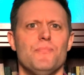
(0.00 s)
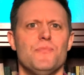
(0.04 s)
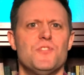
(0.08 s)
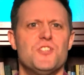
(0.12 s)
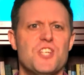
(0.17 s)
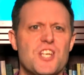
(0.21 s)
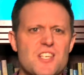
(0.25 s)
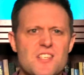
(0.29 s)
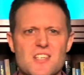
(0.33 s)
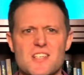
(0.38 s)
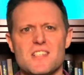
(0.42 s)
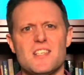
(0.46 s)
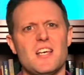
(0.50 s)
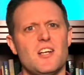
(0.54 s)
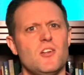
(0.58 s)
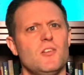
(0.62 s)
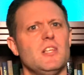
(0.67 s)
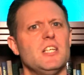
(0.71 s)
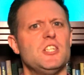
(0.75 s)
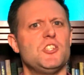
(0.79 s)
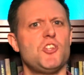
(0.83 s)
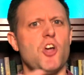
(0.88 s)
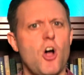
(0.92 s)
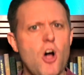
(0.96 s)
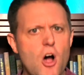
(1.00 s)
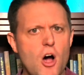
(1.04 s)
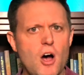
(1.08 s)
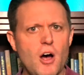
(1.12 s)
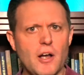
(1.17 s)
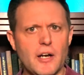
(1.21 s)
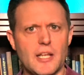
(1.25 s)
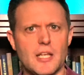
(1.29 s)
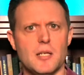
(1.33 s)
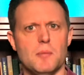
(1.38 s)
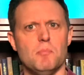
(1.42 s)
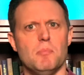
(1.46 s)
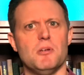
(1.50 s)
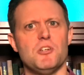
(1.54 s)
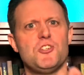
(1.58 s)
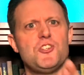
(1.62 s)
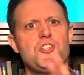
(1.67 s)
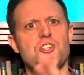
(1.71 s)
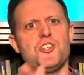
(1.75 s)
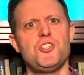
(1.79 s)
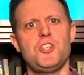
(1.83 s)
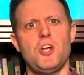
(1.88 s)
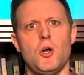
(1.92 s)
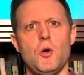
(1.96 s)
Jesus not only taught it, but
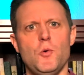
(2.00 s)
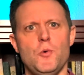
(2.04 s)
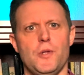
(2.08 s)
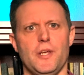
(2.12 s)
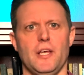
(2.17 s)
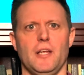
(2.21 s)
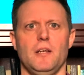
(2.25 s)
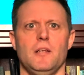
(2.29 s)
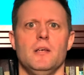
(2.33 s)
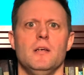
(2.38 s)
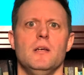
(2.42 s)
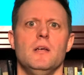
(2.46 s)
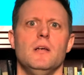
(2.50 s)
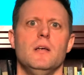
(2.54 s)
showed it,